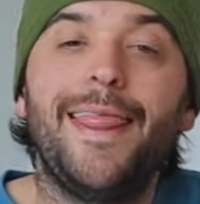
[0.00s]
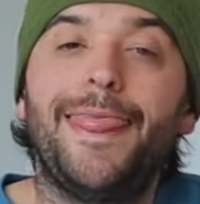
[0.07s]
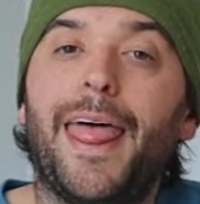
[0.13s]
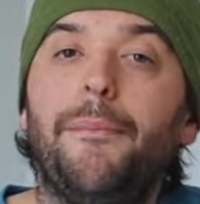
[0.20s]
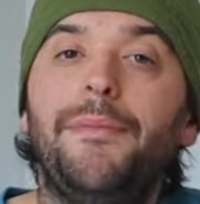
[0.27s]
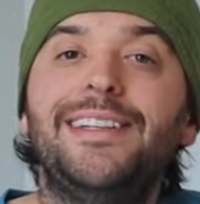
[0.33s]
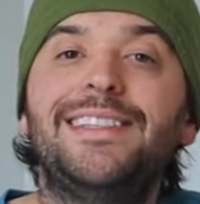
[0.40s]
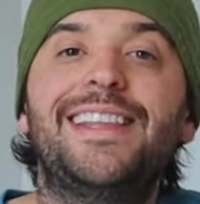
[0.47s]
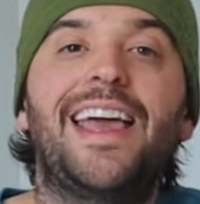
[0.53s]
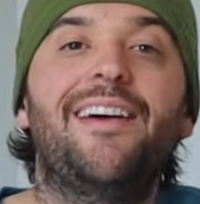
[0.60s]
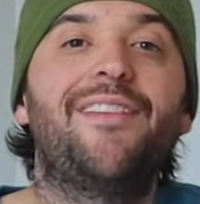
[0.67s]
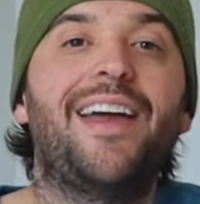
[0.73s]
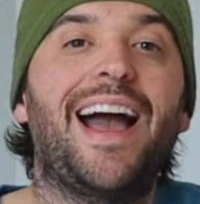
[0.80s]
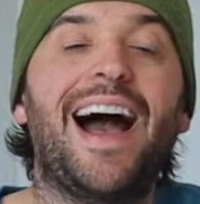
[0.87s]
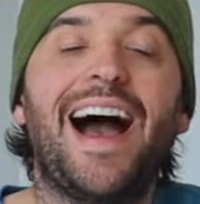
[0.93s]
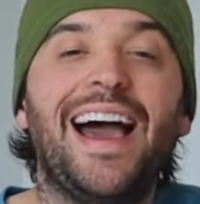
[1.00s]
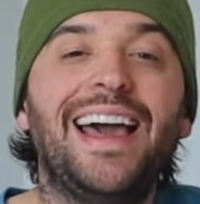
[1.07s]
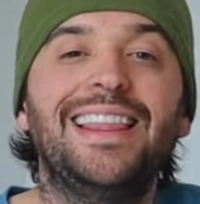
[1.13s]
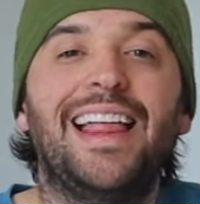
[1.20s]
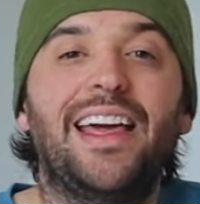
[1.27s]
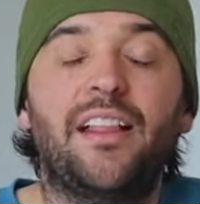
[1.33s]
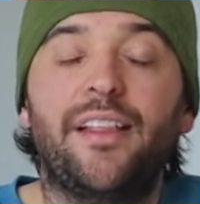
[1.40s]
That means they have a high
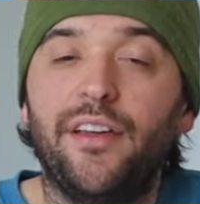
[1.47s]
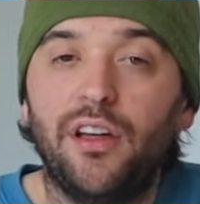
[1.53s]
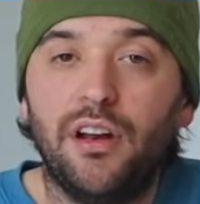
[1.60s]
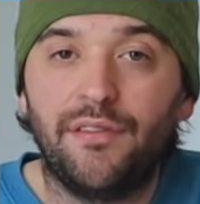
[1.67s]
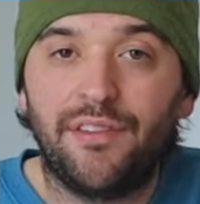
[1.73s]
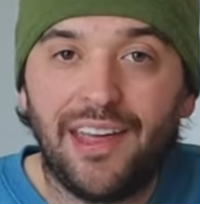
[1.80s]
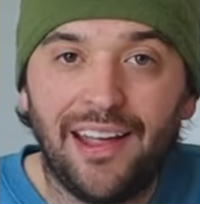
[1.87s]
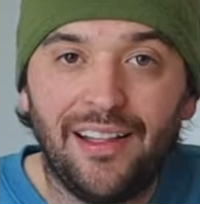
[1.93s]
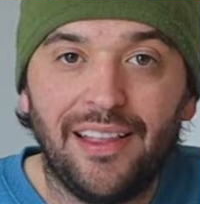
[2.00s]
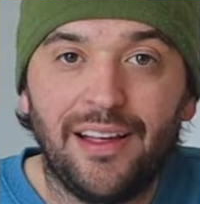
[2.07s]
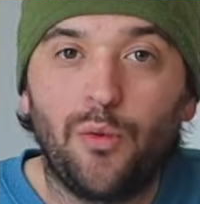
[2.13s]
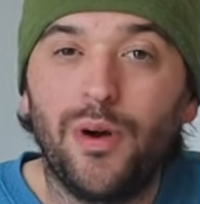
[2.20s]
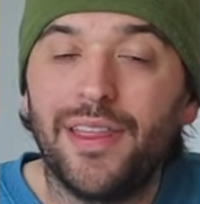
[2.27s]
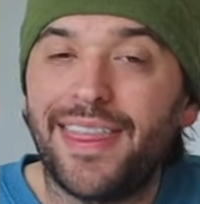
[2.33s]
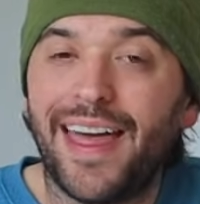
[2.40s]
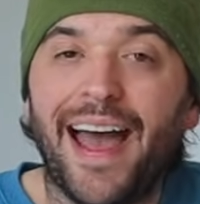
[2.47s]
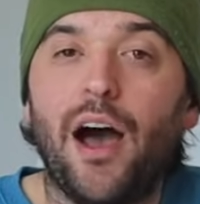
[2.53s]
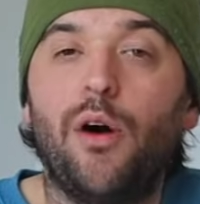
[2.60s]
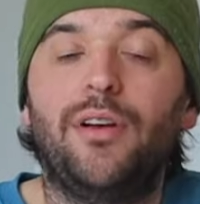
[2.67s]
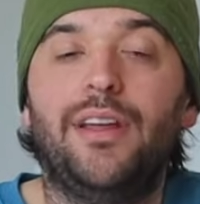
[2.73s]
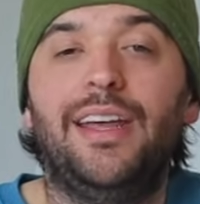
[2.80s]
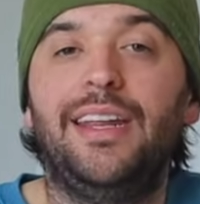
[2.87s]
likelihood of healing
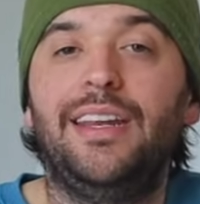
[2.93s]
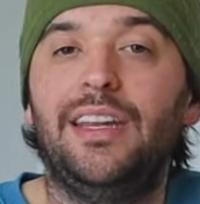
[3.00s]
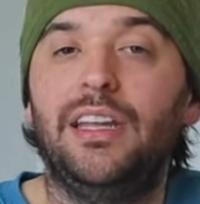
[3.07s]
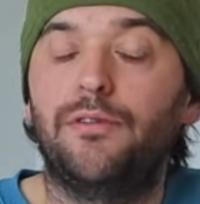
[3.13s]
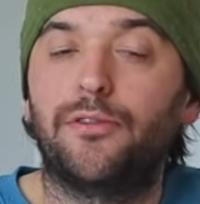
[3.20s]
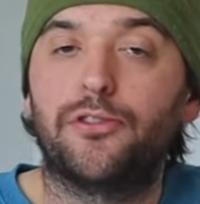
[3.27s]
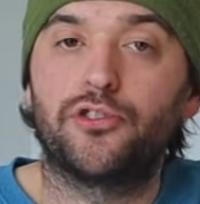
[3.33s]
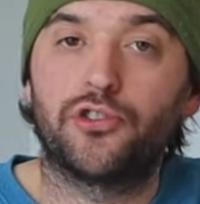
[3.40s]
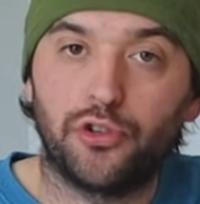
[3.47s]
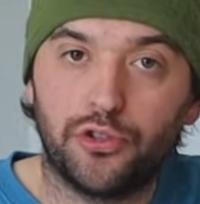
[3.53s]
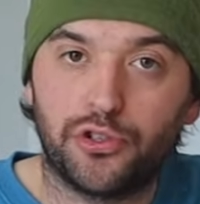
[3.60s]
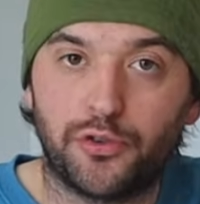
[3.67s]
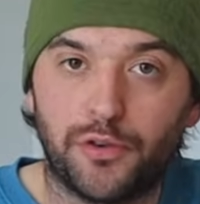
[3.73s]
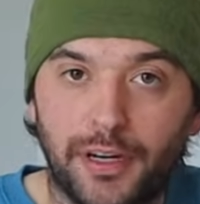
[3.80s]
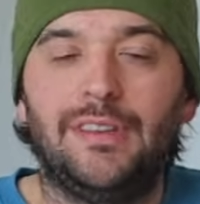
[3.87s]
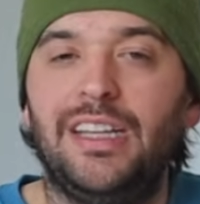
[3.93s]
without any need for surgery.